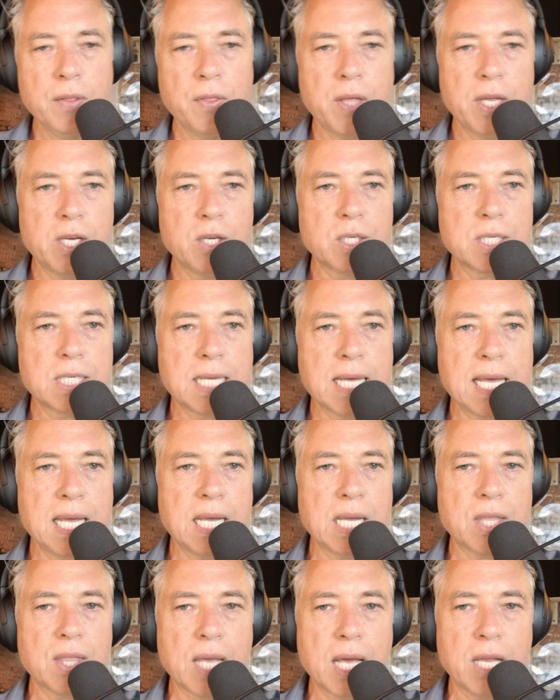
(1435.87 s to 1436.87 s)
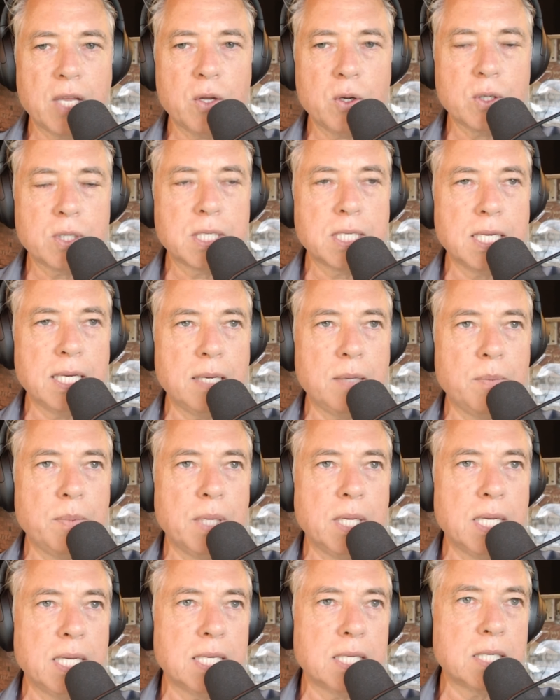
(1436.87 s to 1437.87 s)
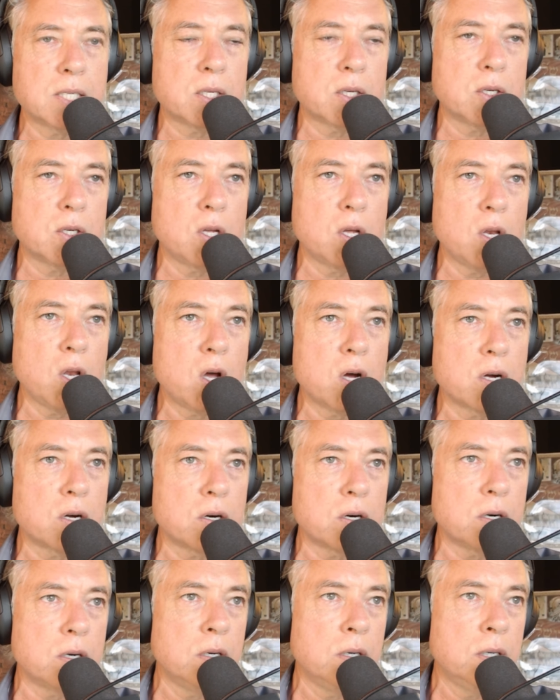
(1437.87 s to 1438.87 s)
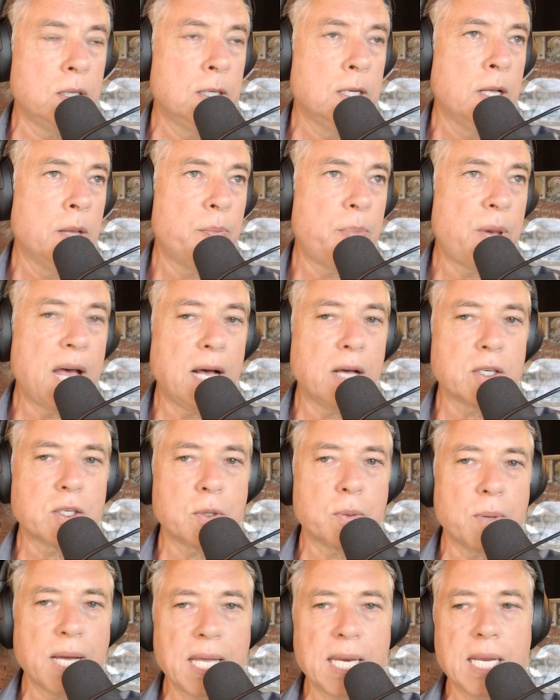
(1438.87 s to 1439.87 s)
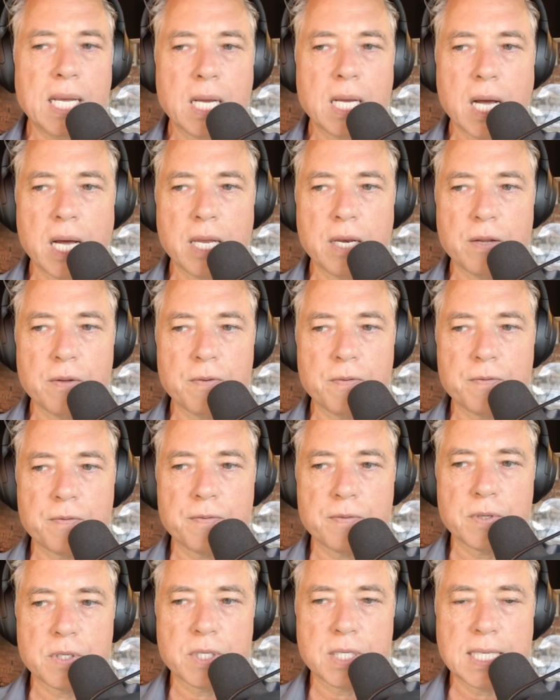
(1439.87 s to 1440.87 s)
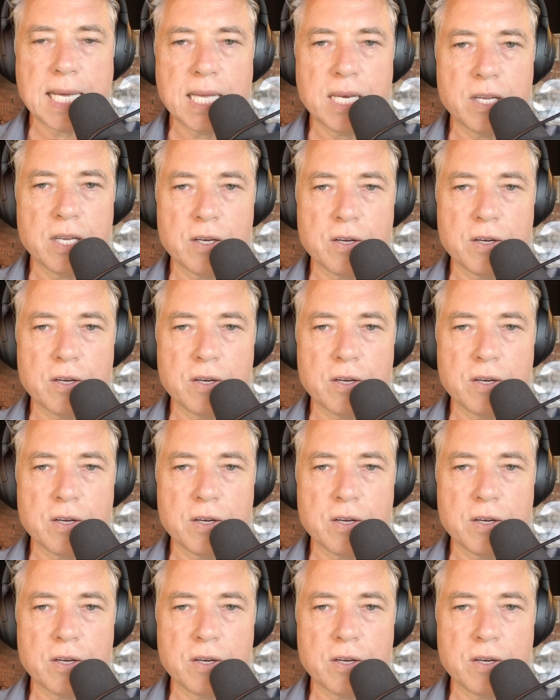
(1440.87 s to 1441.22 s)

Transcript: then you're saying that your team is no longer bound to any kind of standard